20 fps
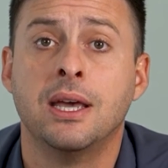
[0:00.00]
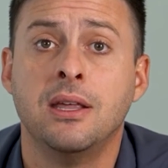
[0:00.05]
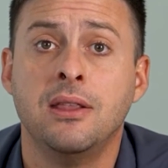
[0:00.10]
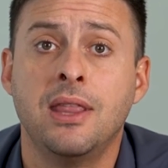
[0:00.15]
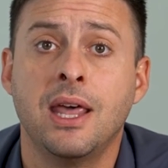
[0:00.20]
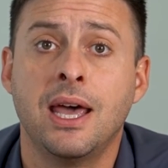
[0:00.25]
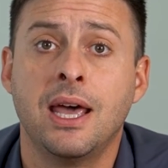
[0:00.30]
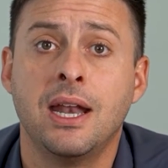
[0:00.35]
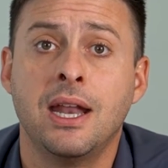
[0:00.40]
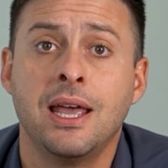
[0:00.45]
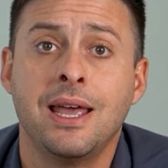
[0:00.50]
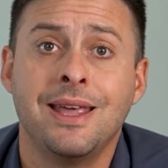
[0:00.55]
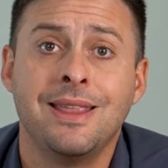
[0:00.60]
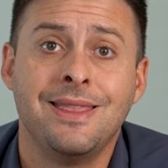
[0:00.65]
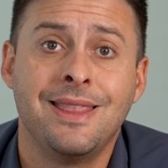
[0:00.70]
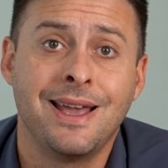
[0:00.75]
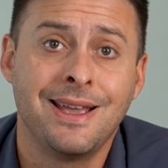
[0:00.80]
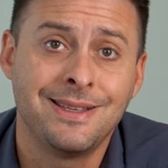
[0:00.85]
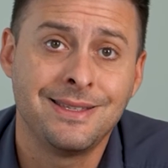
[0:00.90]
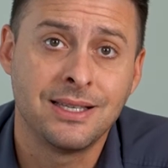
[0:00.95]
then
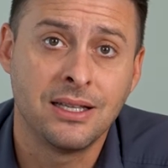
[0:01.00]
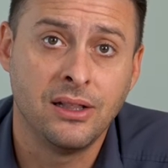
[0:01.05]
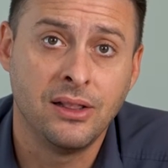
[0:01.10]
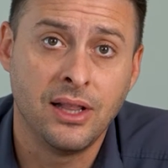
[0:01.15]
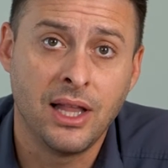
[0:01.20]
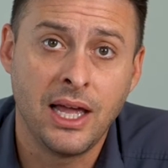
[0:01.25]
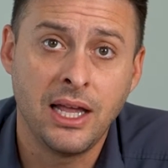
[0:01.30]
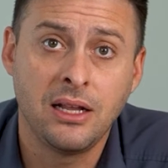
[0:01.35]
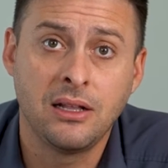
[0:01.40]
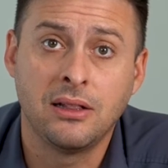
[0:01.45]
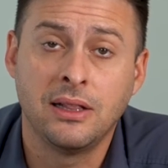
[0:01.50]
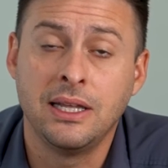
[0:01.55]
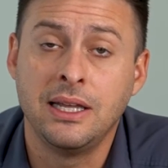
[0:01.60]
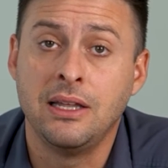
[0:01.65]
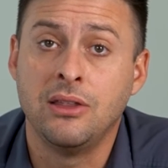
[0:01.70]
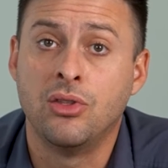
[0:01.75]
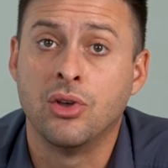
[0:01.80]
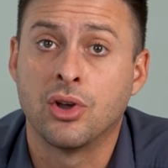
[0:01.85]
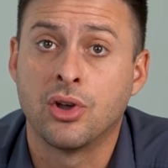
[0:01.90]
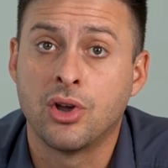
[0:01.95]
that's
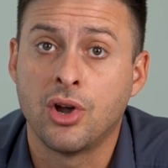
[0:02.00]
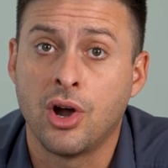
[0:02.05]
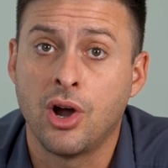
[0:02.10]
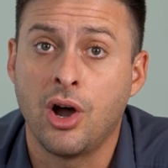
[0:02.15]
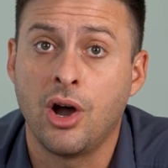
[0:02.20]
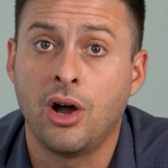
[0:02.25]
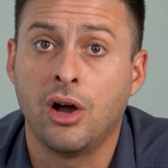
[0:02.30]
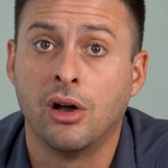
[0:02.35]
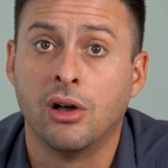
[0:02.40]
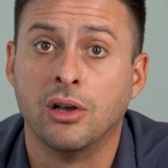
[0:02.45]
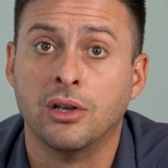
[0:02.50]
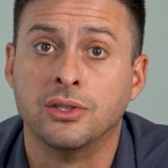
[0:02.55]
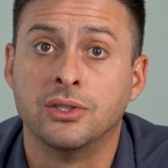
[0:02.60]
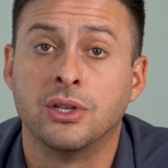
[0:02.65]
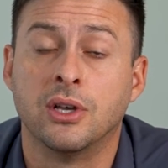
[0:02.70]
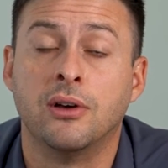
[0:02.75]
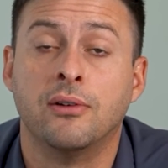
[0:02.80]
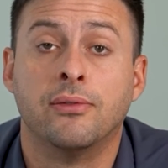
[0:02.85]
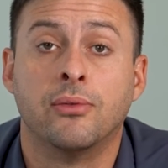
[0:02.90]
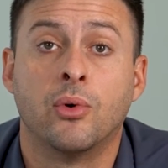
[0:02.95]
likely the cause
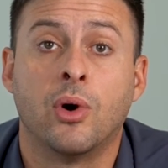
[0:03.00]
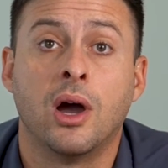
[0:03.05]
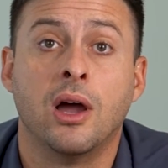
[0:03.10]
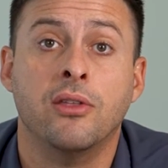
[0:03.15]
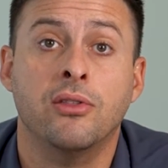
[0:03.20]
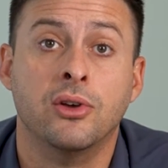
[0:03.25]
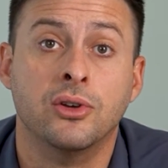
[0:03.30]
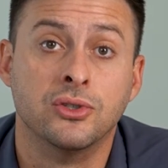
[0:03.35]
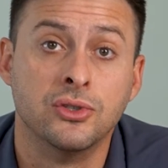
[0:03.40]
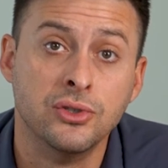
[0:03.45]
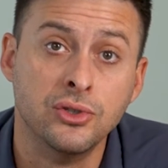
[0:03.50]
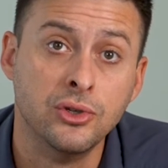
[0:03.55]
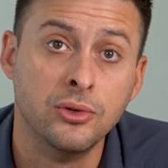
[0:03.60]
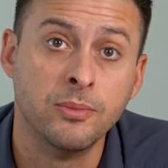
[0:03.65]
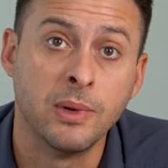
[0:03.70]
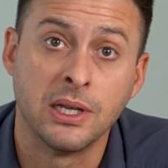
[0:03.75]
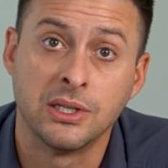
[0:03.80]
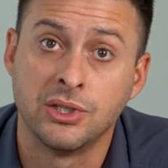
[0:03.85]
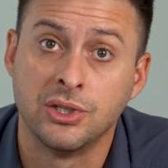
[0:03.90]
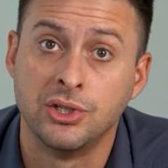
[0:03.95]
of why those new
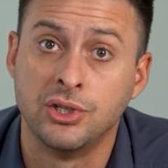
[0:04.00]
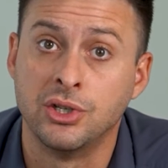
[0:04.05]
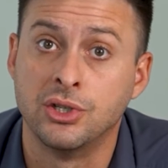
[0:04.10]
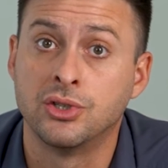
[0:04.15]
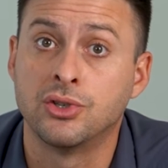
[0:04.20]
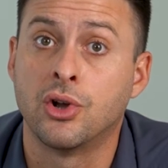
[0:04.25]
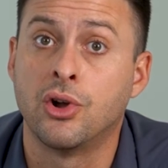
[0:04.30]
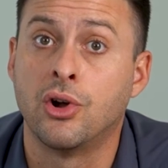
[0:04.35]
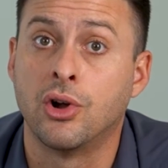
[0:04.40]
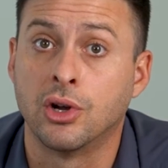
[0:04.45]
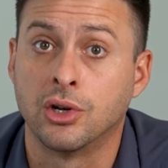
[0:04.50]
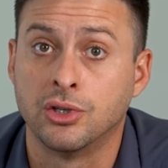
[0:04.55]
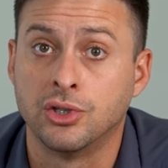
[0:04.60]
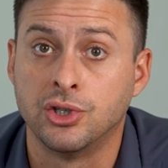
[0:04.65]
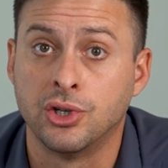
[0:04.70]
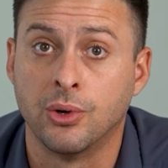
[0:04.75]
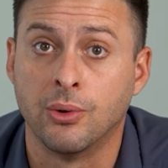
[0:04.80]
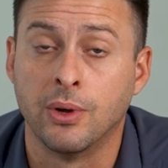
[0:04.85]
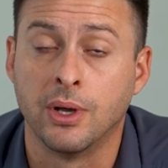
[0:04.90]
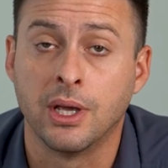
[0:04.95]
messages aren't
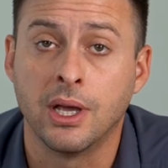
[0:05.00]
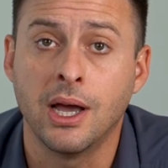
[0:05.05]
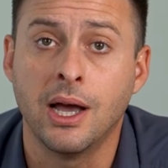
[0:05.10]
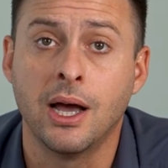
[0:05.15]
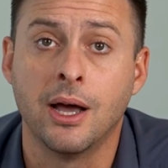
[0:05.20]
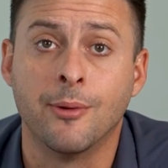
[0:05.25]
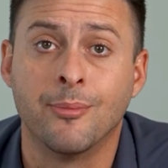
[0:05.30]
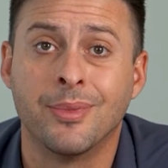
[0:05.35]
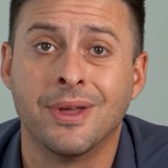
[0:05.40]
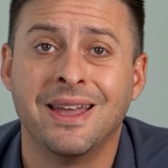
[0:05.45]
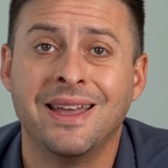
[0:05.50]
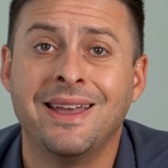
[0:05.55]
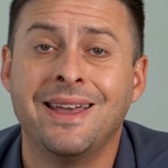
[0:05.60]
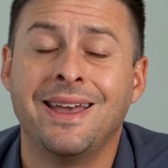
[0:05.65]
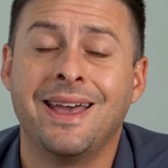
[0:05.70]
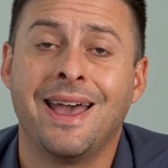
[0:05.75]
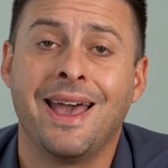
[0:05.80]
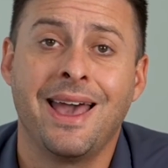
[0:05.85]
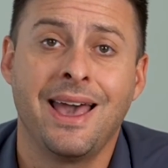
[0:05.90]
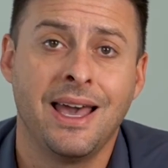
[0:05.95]
showing up.
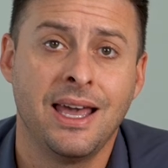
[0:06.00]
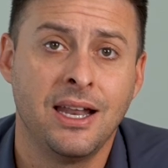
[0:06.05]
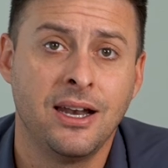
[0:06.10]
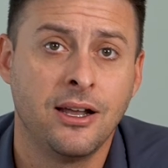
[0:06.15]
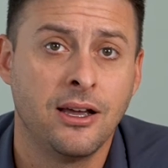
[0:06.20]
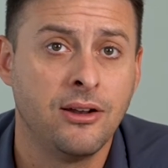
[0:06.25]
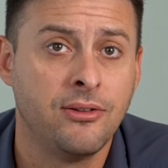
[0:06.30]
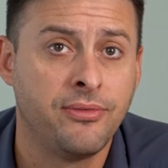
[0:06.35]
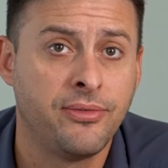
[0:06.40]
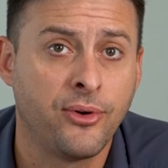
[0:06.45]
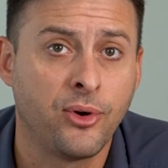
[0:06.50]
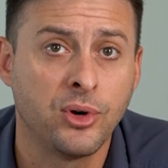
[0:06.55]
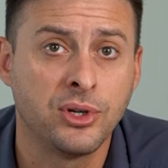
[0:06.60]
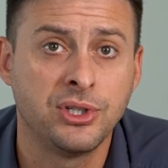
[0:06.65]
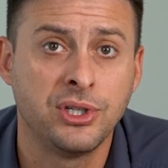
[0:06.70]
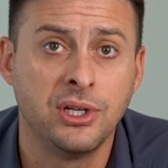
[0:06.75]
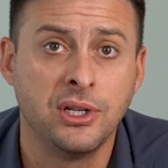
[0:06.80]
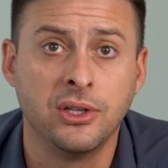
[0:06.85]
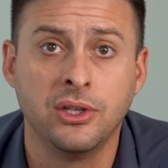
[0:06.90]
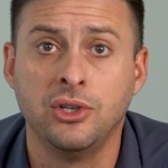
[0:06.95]
And
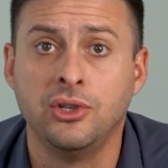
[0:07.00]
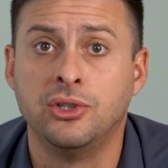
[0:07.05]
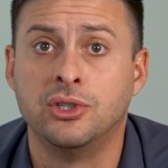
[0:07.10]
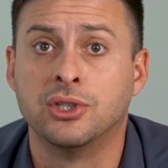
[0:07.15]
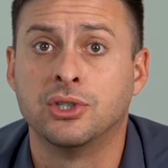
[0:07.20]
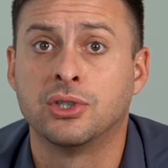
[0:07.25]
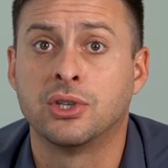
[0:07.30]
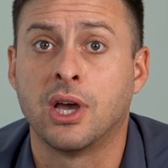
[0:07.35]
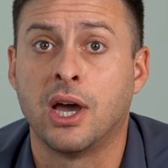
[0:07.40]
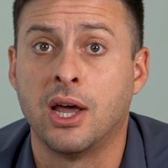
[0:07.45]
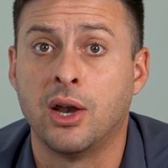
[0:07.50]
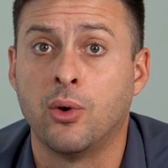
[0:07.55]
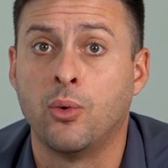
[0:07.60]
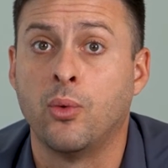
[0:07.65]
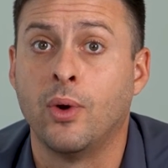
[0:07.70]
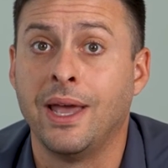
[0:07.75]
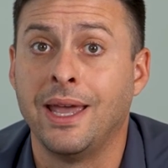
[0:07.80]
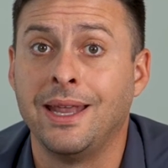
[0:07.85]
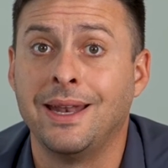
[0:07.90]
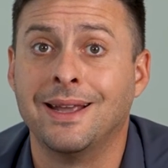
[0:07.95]
unfortunately, you just gotta
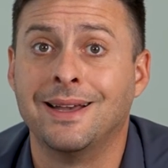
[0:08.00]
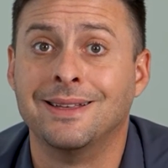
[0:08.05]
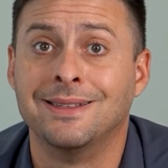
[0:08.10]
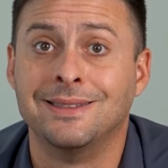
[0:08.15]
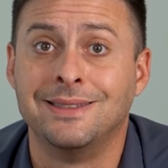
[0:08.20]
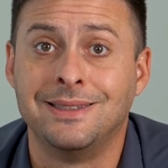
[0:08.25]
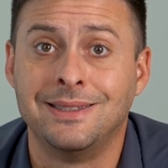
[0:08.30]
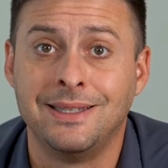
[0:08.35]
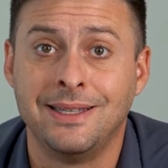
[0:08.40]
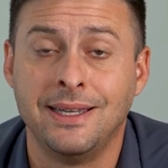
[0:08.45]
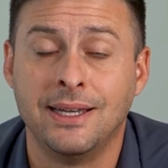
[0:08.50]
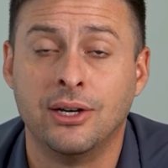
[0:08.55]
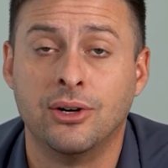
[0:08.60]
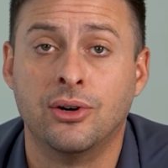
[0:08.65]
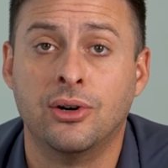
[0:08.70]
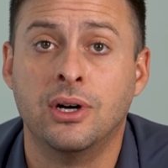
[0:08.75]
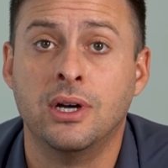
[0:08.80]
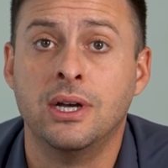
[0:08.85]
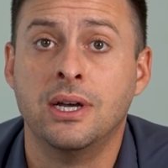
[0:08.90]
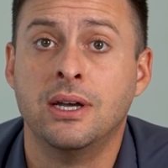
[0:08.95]
wait
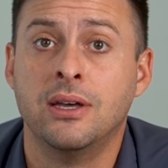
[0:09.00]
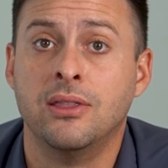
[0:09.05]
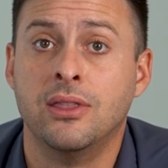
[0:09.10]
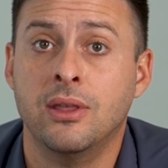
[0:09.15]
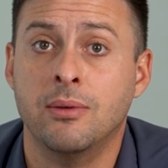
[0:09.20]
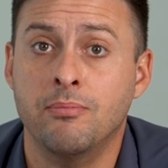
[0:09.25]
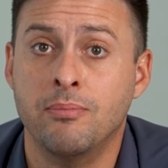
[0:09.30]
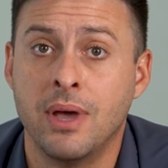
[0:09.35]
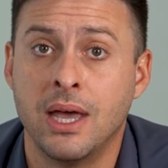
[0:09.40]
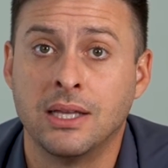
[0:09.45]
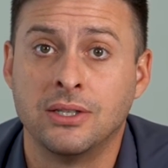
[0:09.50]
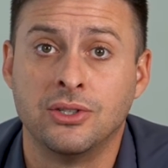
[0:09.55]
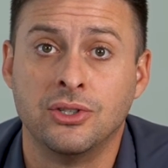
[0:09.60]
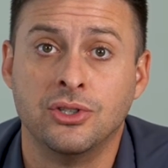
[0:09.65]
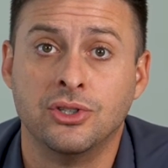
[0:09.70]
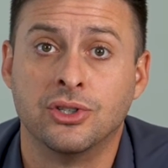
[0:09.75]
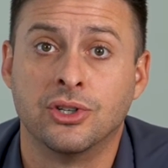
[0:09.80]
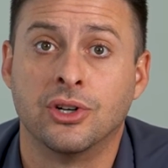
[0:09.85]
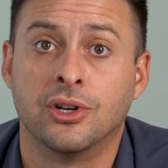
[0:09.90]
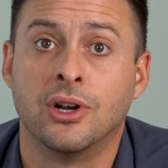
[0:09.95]
until the
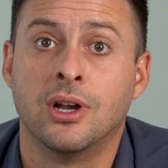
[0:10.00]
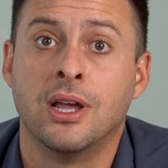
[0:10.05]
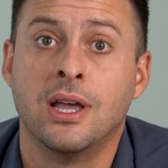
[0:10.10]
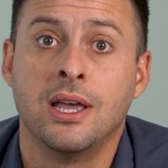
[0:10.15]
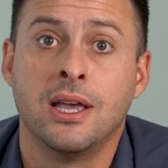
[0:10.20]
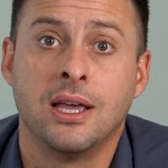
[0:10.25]
messenger